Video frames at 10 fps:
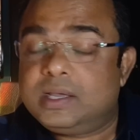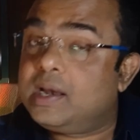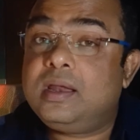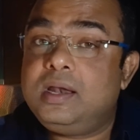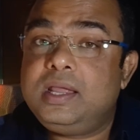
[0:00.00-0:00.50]

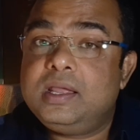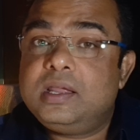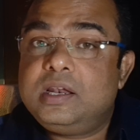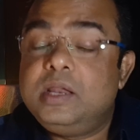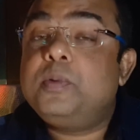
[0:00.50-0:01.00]
Clearly,
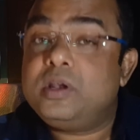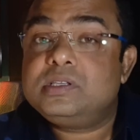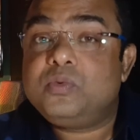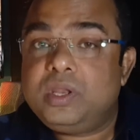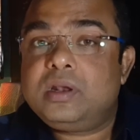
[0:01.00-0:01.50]
Nippon is
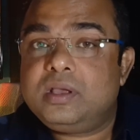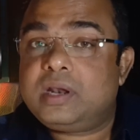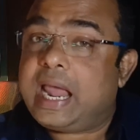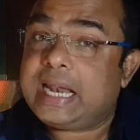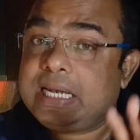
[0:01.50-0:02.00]
a winner here,
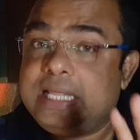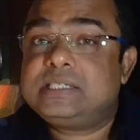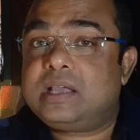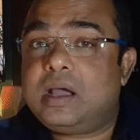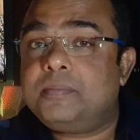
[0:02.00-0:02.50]
at
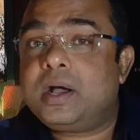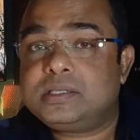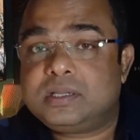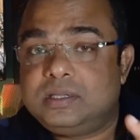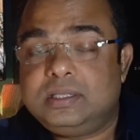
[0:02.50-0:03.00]
least
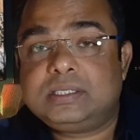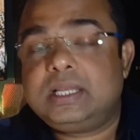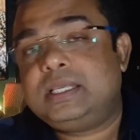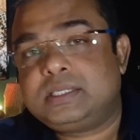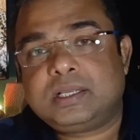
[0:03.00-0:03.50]
amongst this
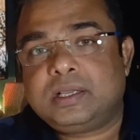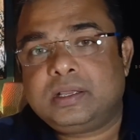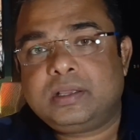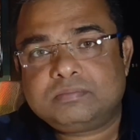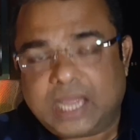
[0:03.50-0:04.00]
list,
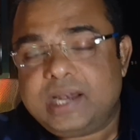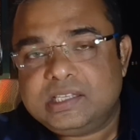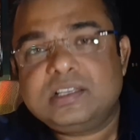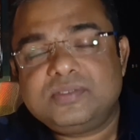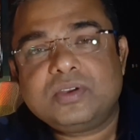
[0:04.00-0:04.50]
and
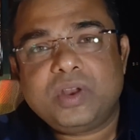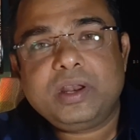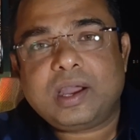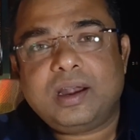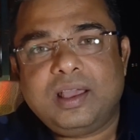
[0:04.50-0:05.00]
deserves a green
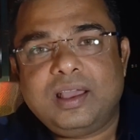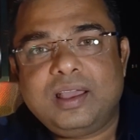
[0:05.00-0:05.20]
card.